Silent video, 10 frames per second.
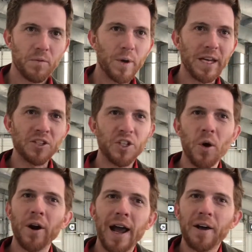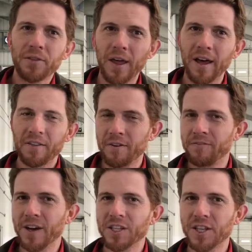We can sort out the
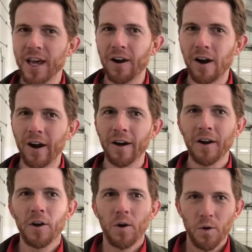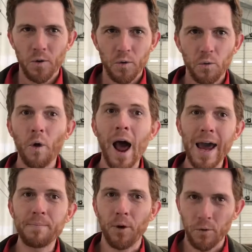fish that are
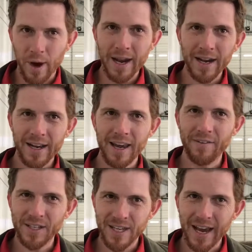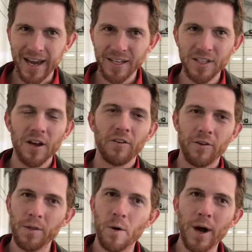ripe or ready to give us eggs
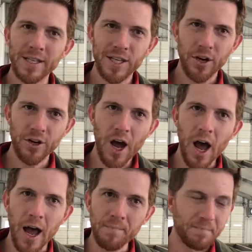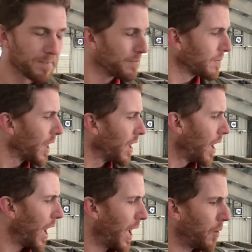from the ones that are not.
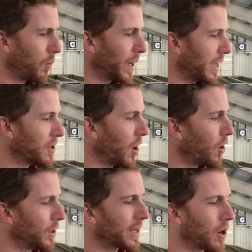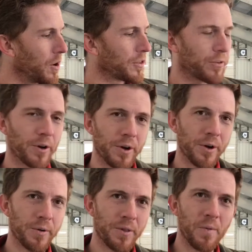We can only go
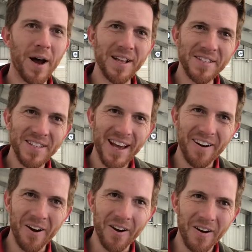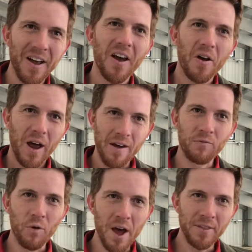through the ones that have
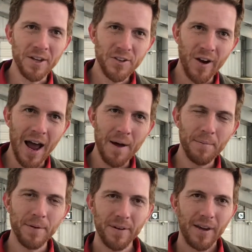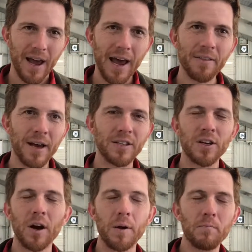run the trap and thus
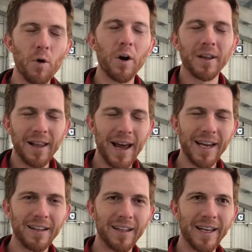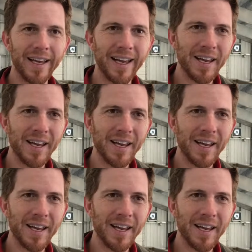are more likely